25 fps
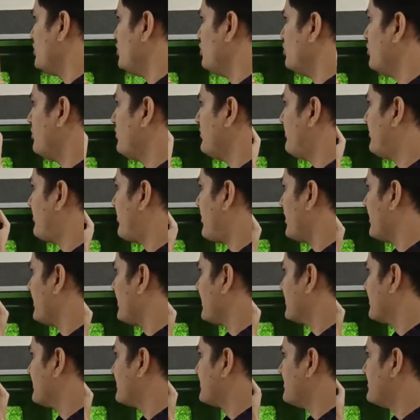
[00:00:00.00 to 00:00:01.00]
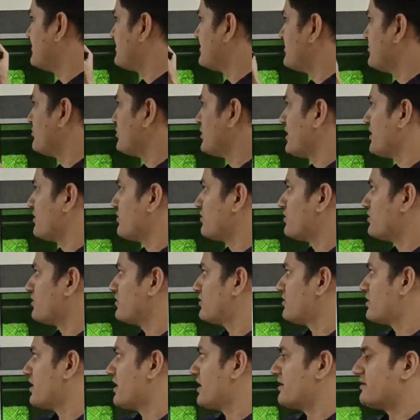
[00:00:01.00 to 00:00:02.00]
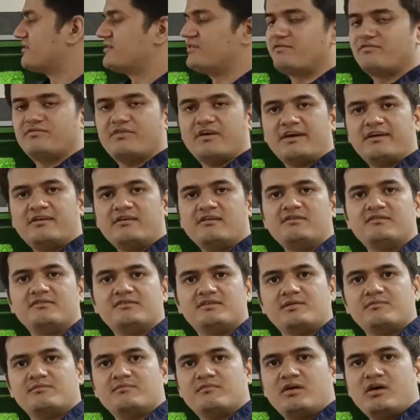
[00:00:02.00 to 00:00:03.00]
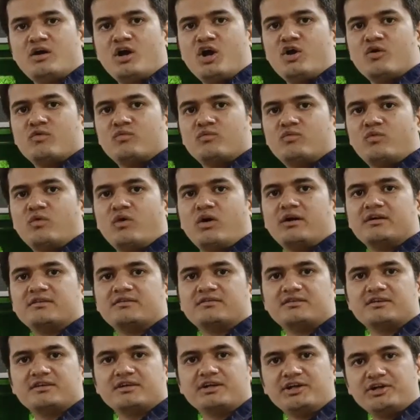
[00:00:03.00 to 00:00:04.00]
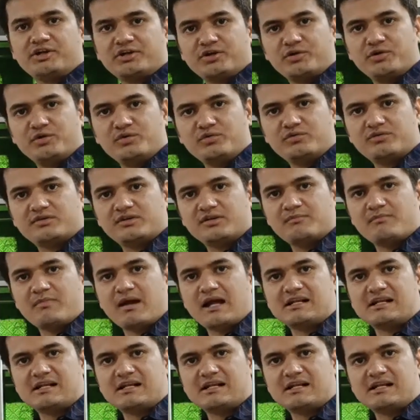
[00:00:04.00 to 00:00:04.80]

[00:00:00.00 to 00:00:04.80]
new political system known as the federalism was introduced in